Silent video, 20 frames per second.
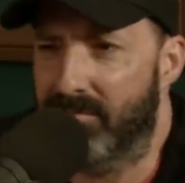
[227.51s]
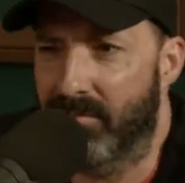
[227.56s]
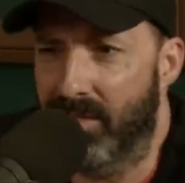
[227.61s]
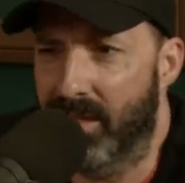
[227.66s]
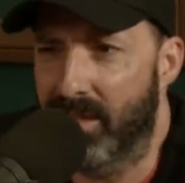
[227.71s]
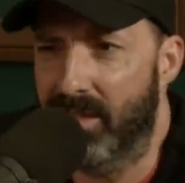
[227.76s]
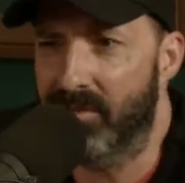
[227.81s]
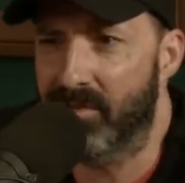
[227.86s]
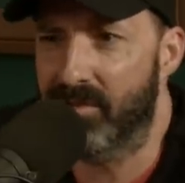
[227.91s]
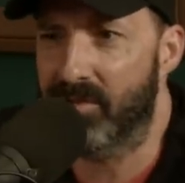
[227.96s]

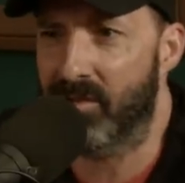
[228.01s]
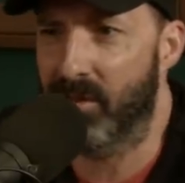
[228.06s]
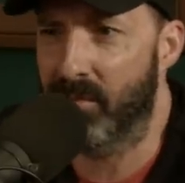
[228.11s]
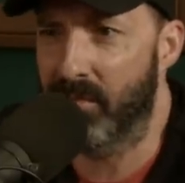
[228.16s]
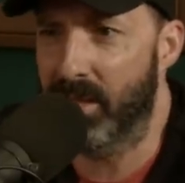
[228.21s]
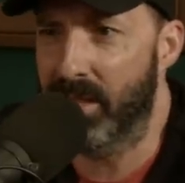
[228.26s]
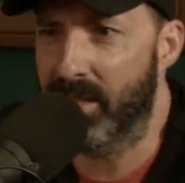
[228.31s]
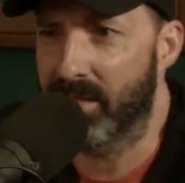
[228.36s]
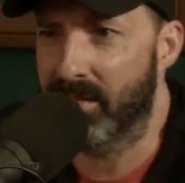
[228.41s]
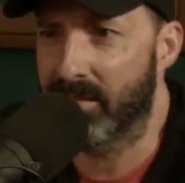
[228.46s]
why don't you just call
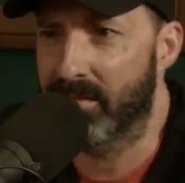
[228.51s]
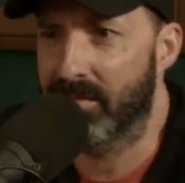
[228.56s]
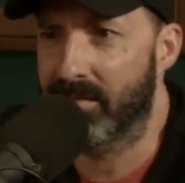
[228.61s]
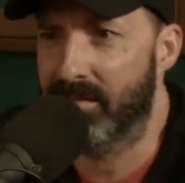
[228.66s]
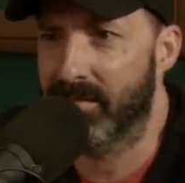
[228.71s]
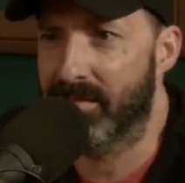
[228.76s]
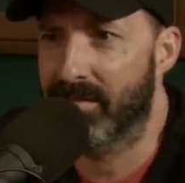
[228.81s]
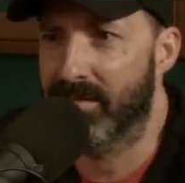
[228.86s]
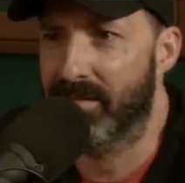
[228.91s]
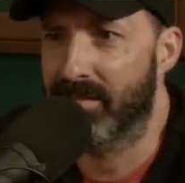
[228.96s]
me?
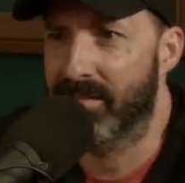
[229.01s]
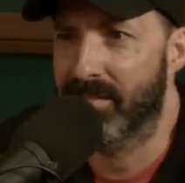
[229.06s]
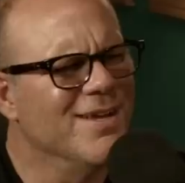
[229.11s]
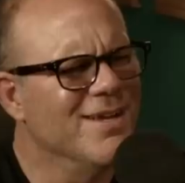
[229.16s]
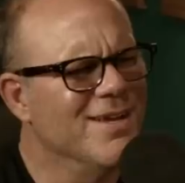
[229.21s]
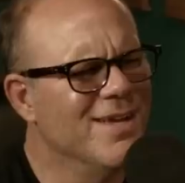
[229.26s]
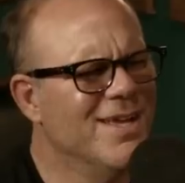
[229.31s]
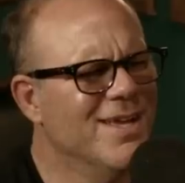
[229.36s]
Yeah.